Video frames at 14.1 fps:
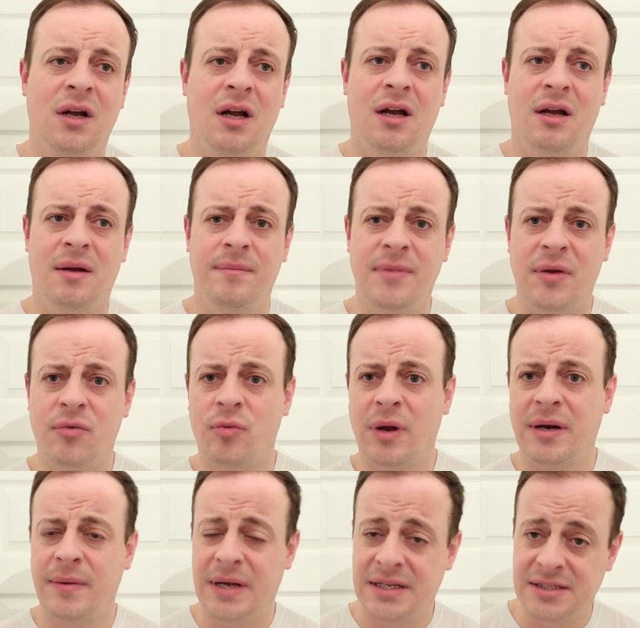There was
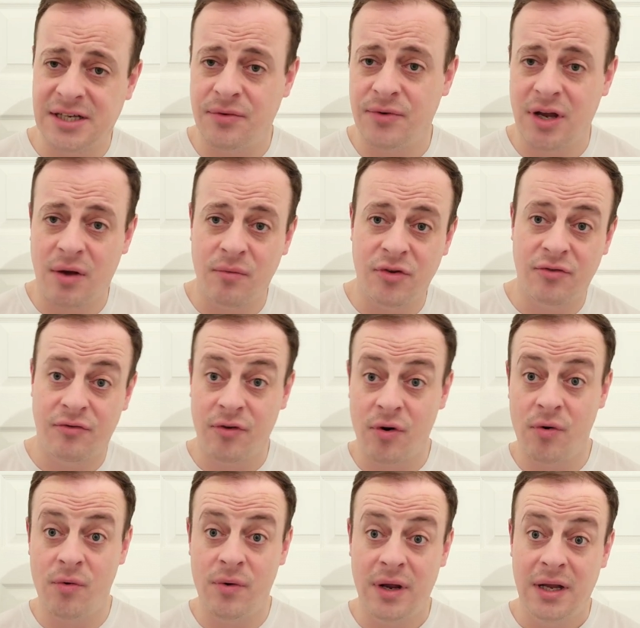one where Antonio was
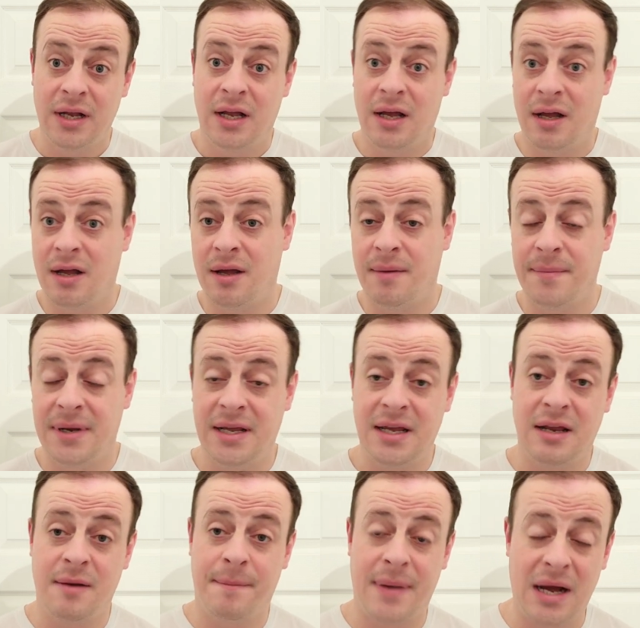through and he
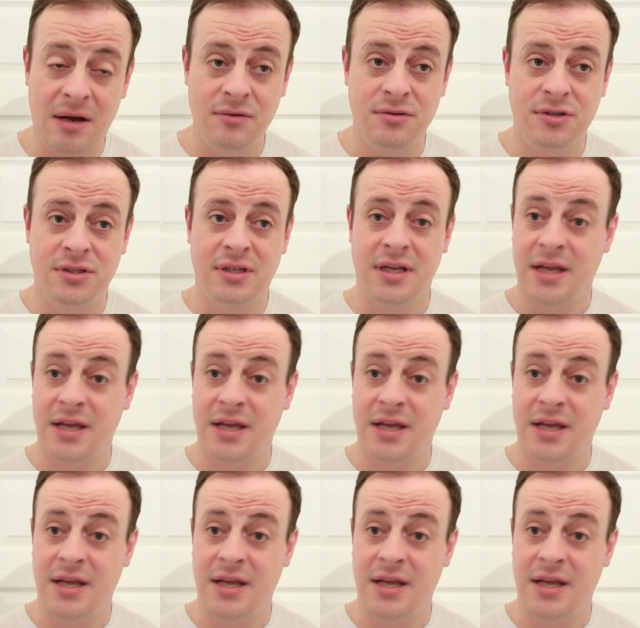hit the post.